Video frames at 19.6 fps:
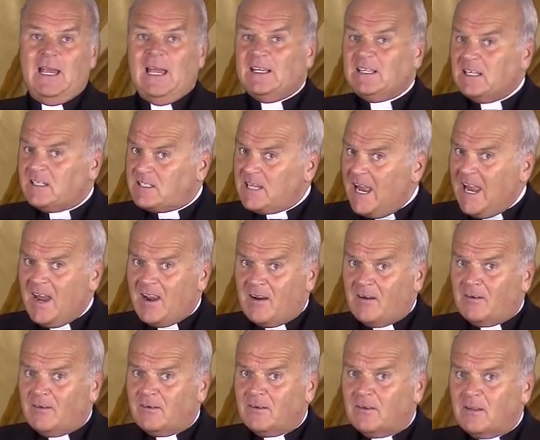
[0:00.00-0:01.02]
and the
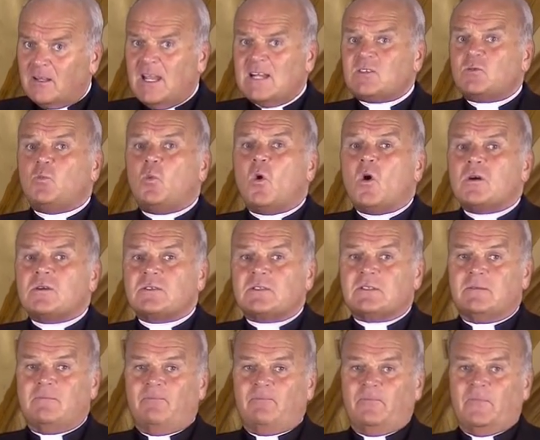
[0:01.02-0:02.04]
tear gets
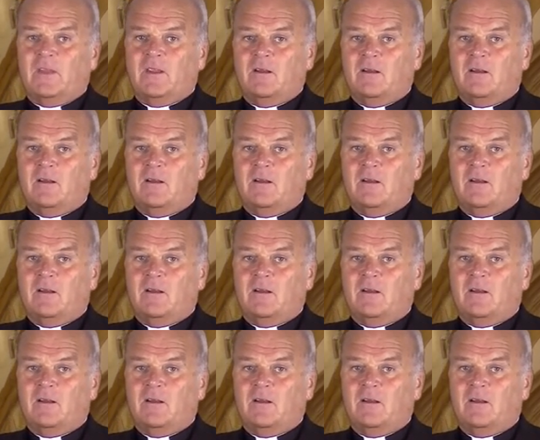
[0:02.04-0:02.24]
worse.